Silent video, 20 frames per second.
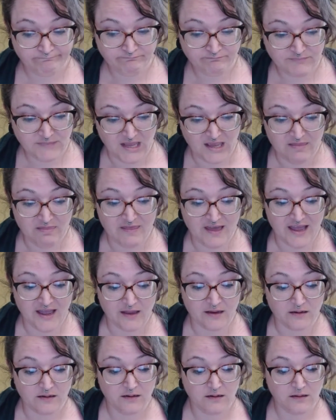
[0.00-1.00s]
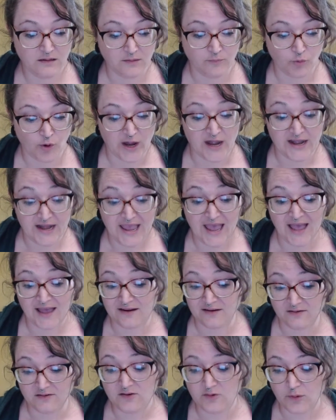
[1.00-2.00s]
in that the brain
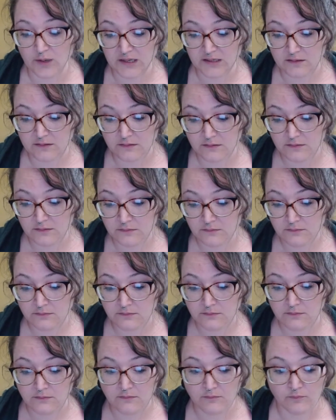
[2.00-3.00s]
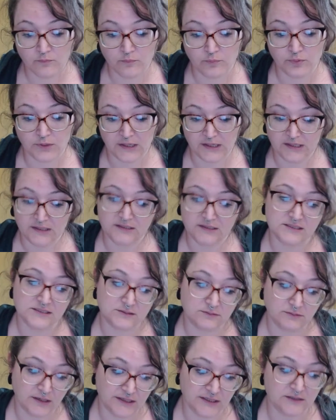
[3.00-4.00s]
can do it, but a
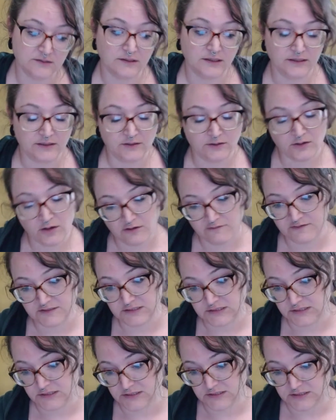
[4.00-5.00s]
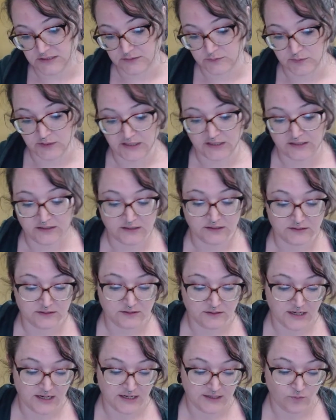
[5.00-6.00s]
dysregulated nervous system, like the
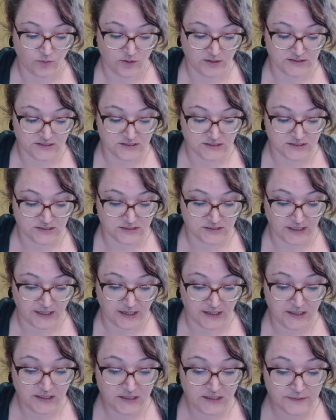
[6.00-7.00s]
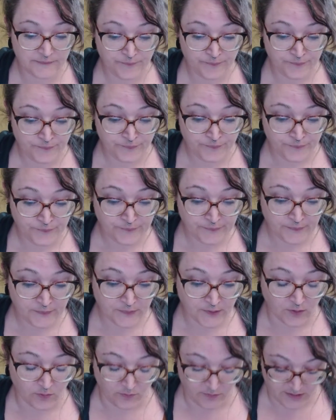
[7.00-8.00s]
internet wants to say,
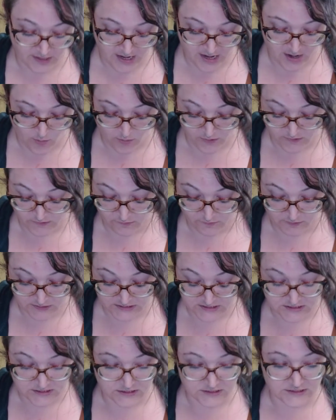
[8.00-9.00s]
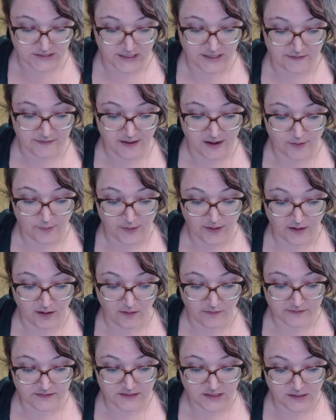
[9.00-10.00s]
or the AI wants to say it that way all
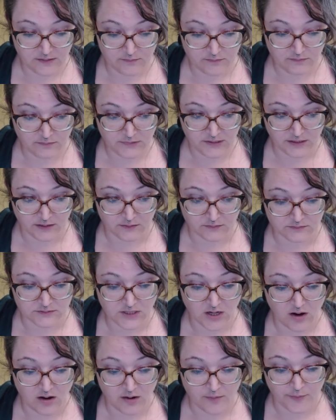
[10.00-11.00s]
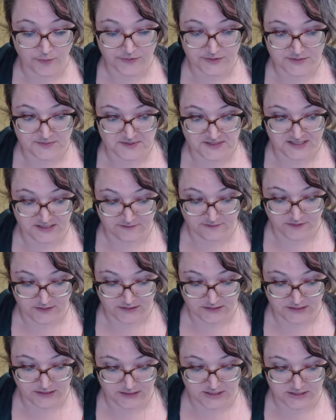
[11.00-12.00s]
the time. They don't talk about the
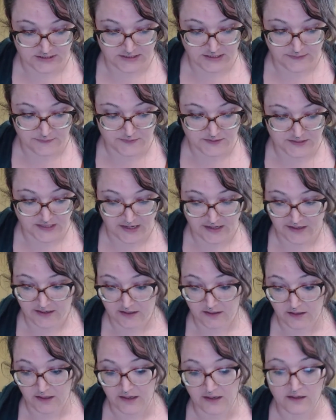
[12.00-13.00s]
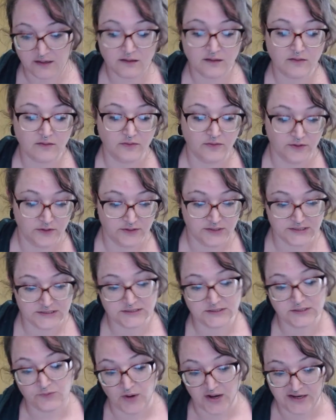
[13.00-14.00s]
specifics. They just keep saying it like the
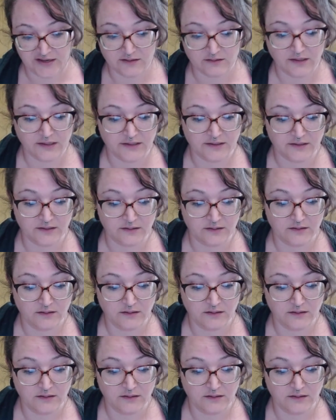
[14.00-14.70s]
dysregulated,